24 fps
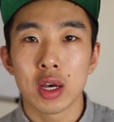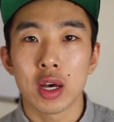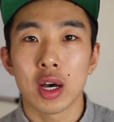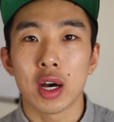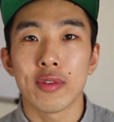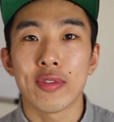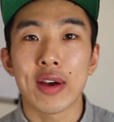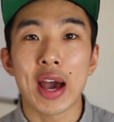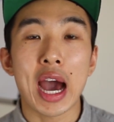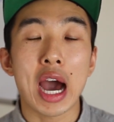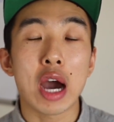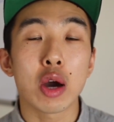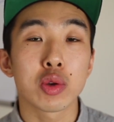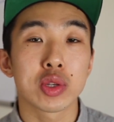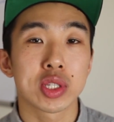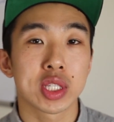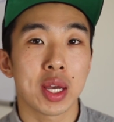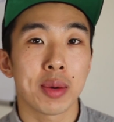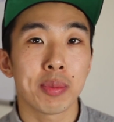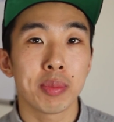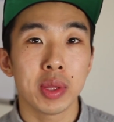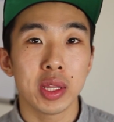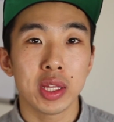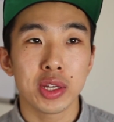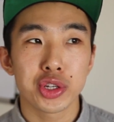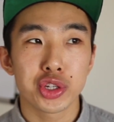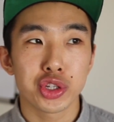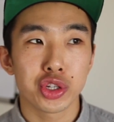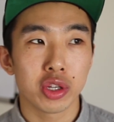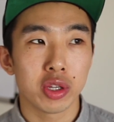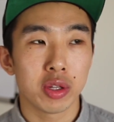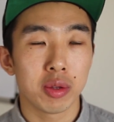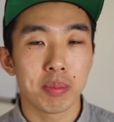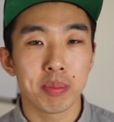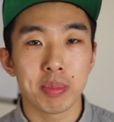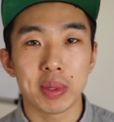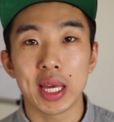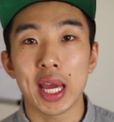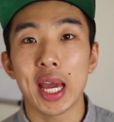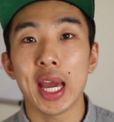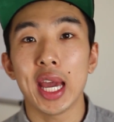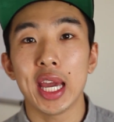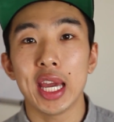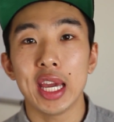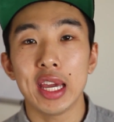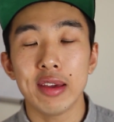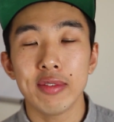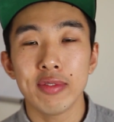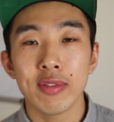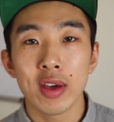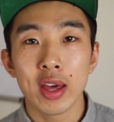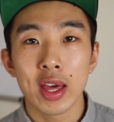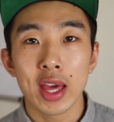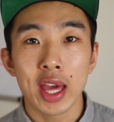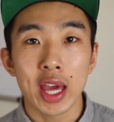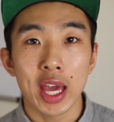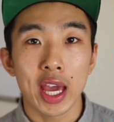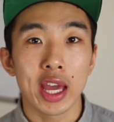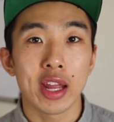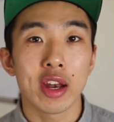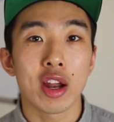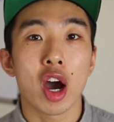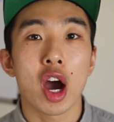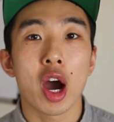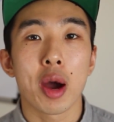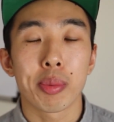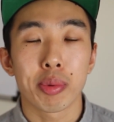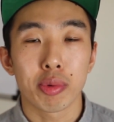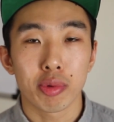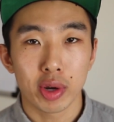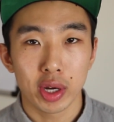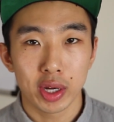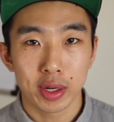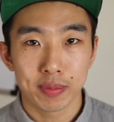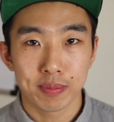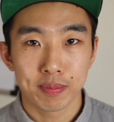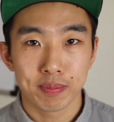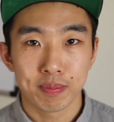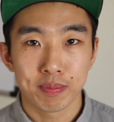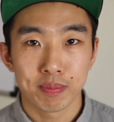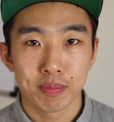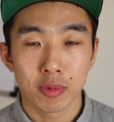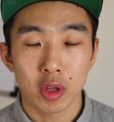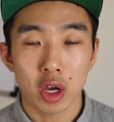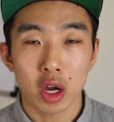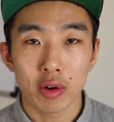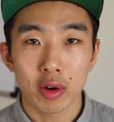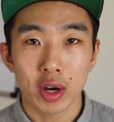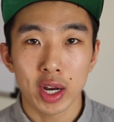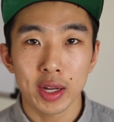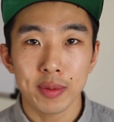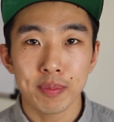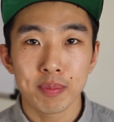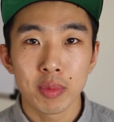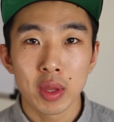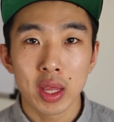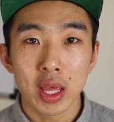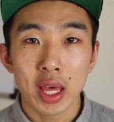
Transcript: of how something should behave and operate, all right?